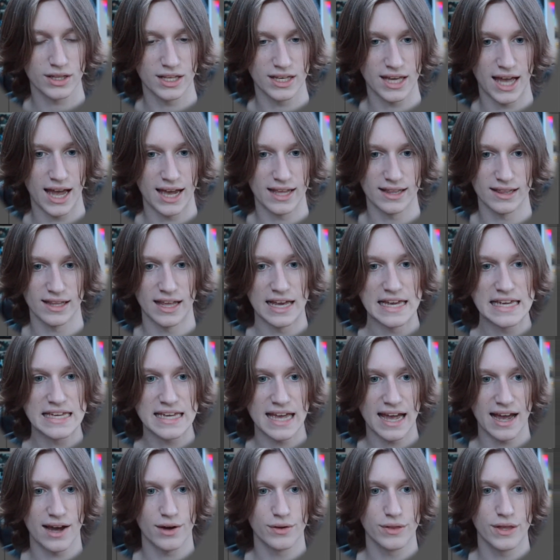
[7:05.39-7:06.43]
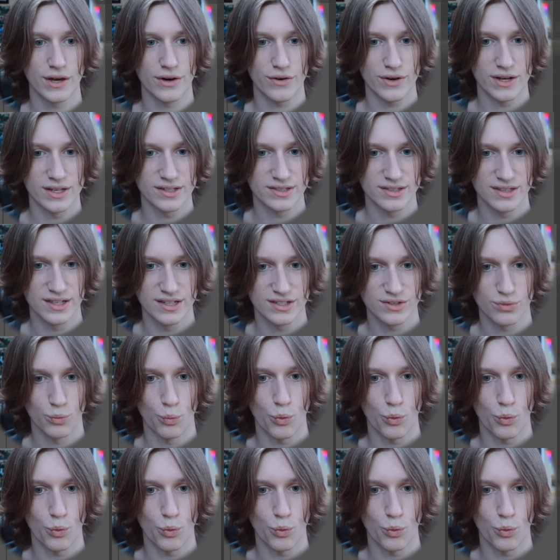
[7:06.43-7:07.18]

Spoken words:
Like, I like how there is this